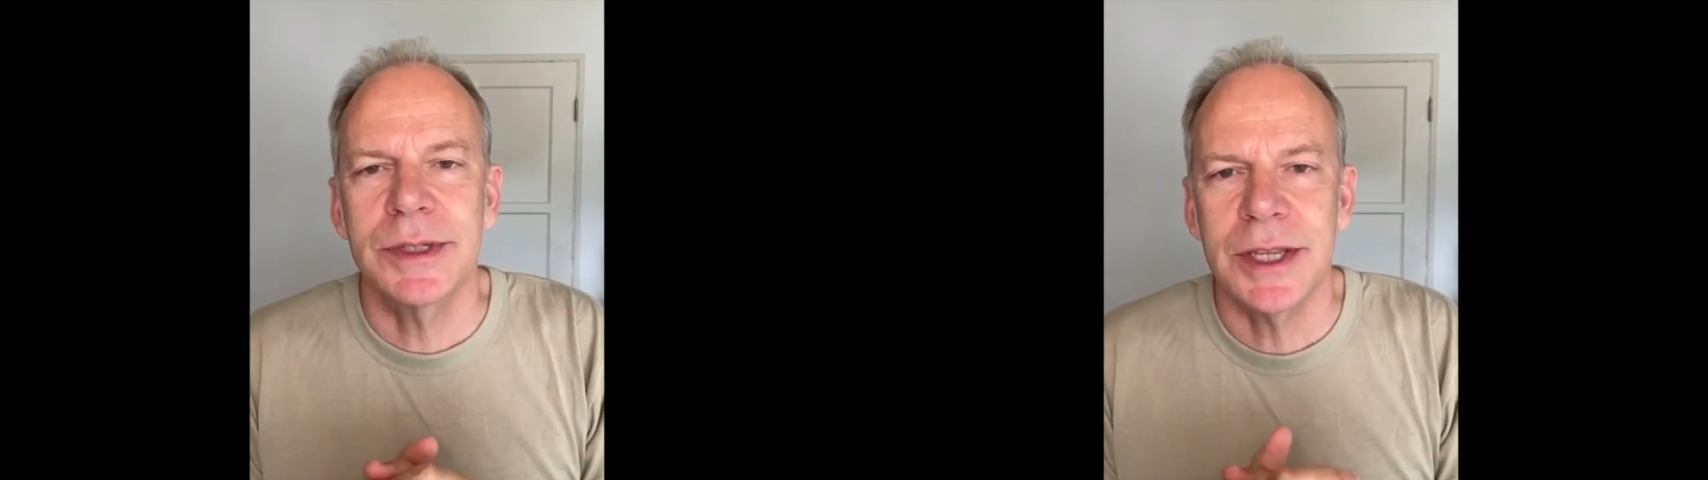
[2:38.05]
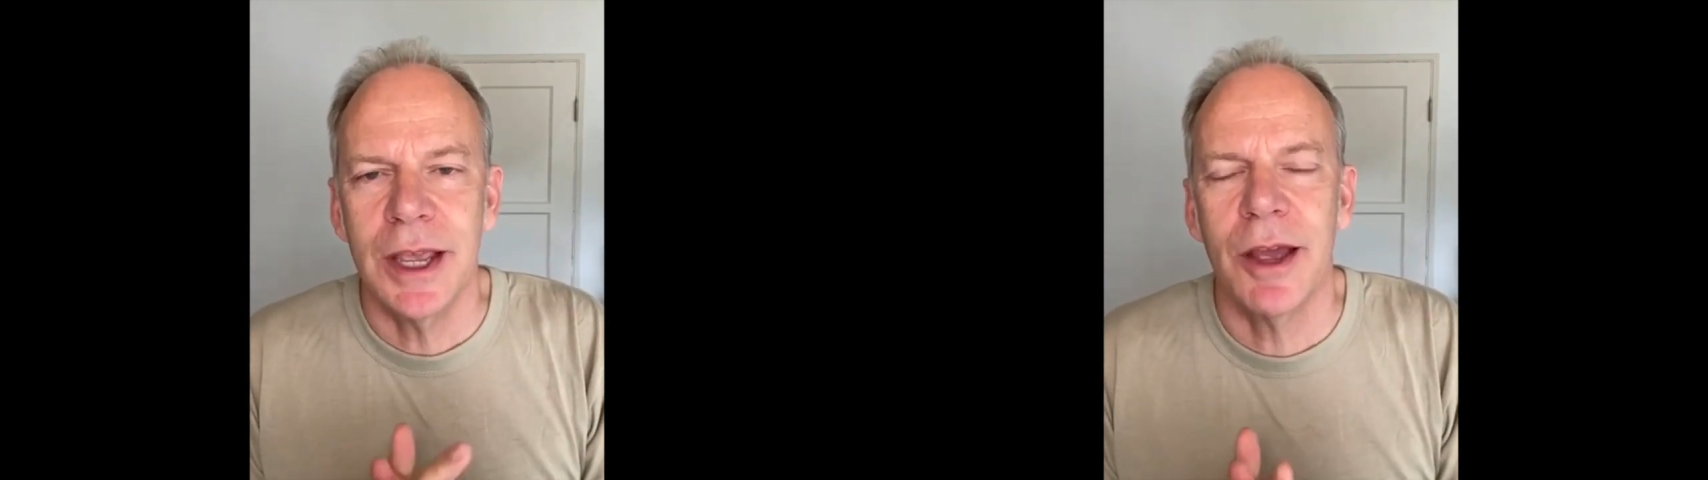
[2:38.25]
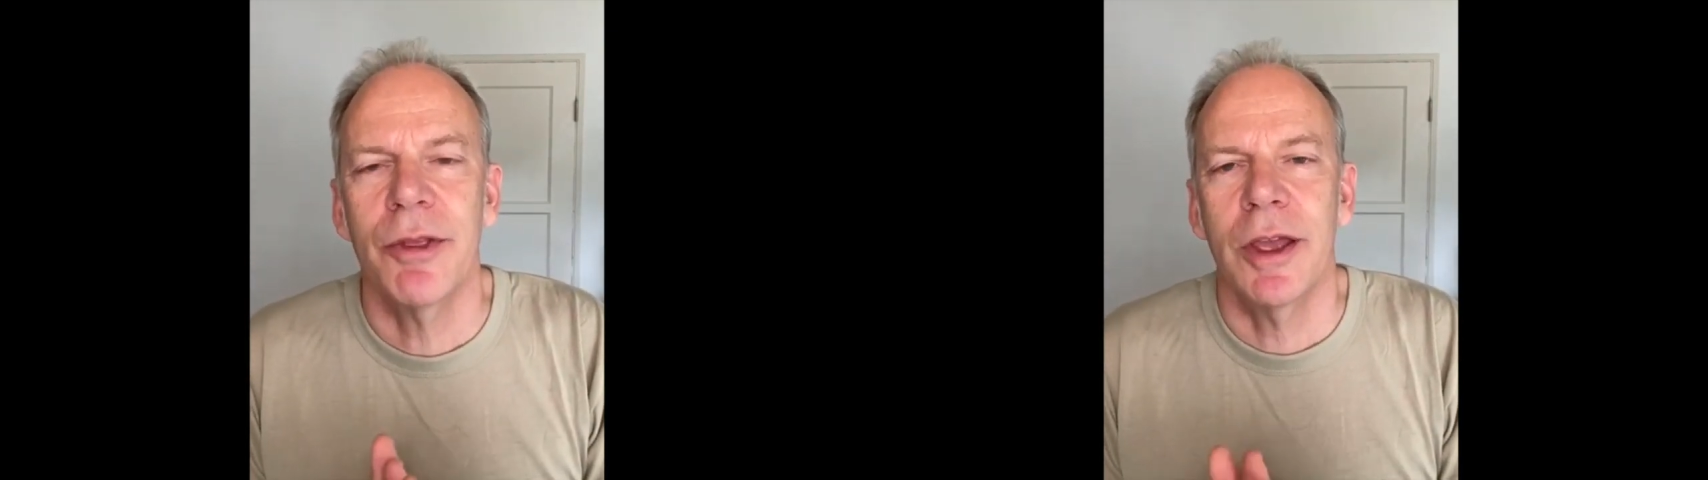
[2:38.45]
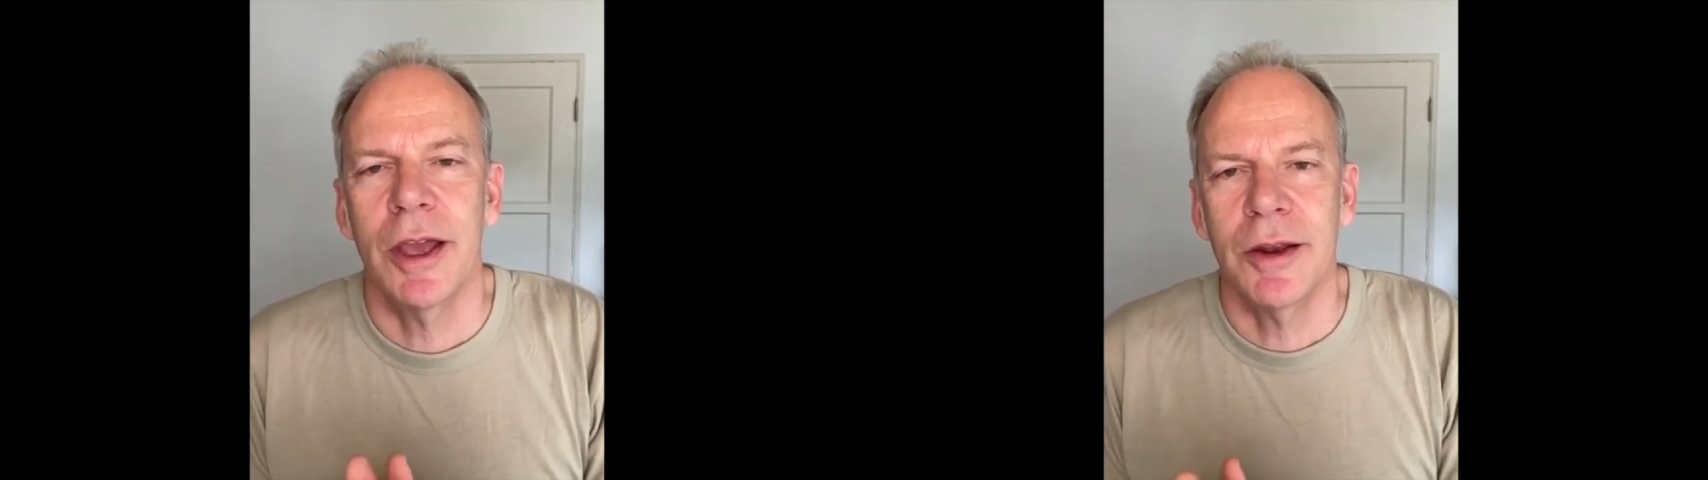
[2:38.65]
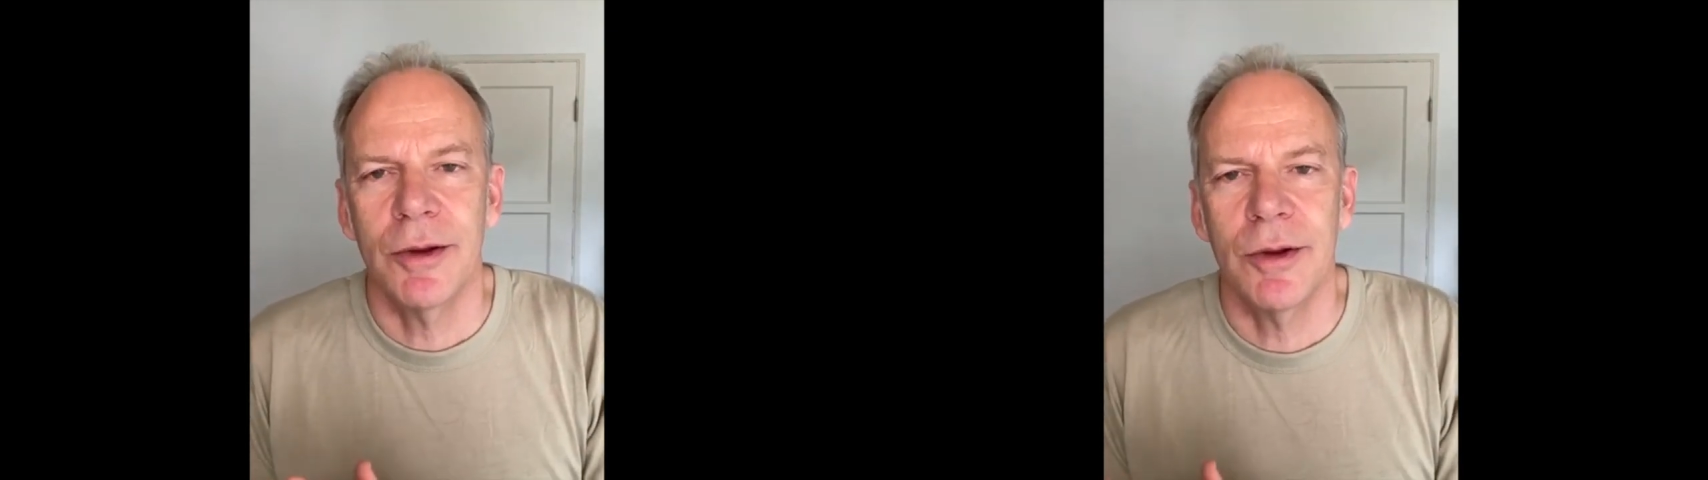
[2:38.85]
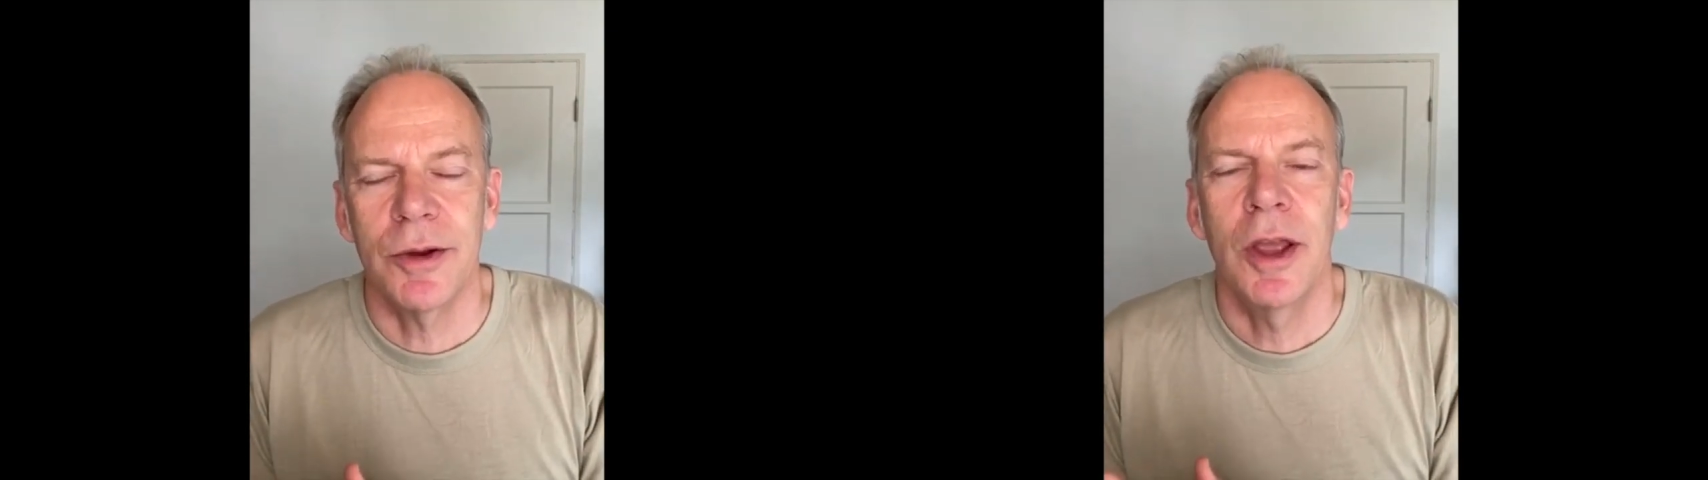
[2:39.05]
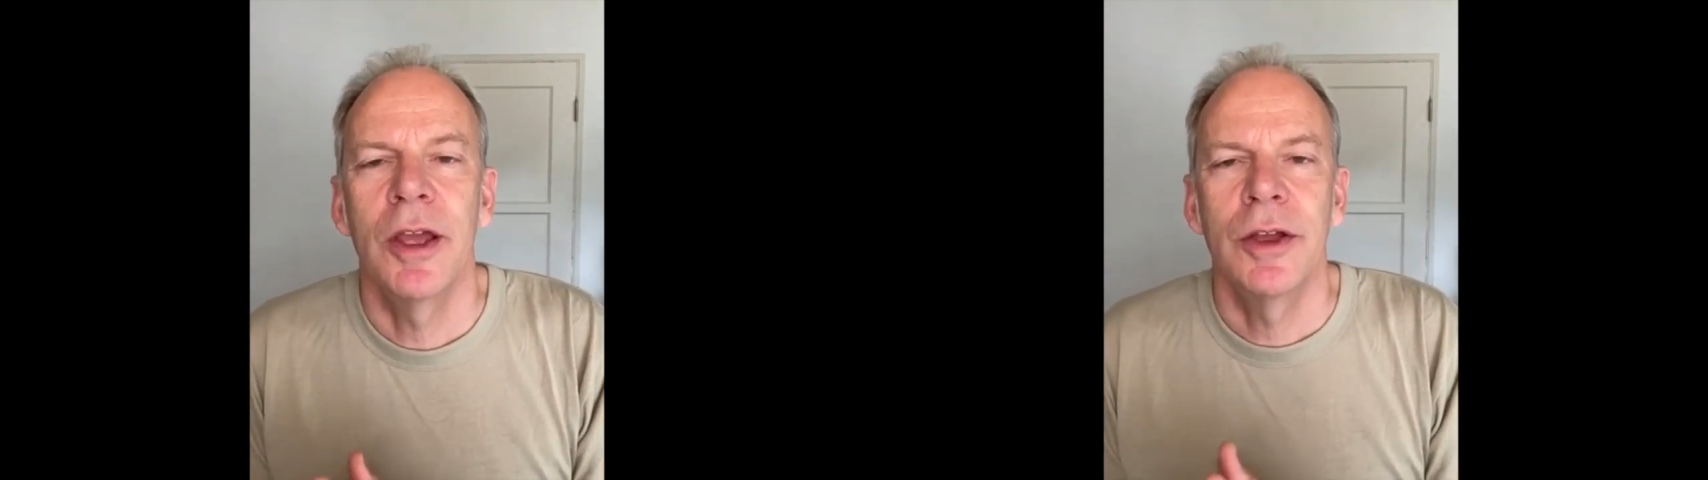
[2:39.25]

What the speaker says: see how they're getting on,